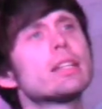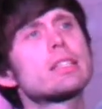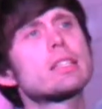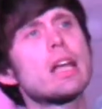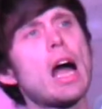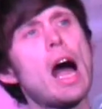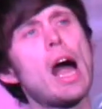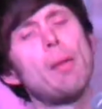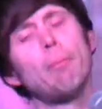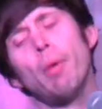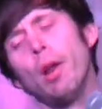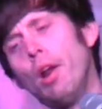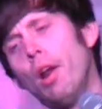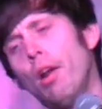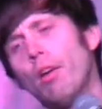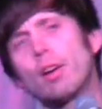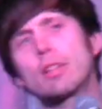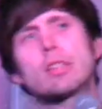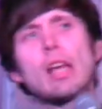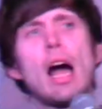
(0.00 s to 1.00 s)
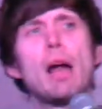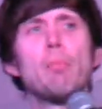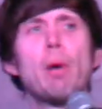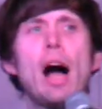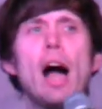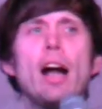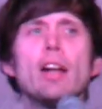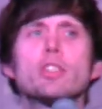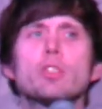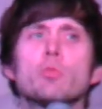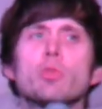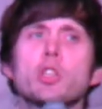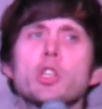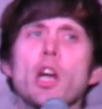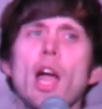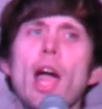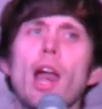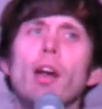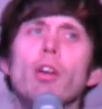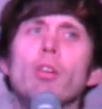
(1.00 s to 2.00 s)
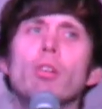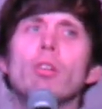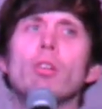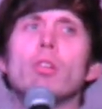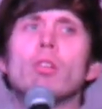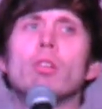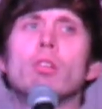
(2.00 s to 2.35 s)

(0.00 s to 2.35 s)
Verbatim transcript: it's time. Let's hide behind some shit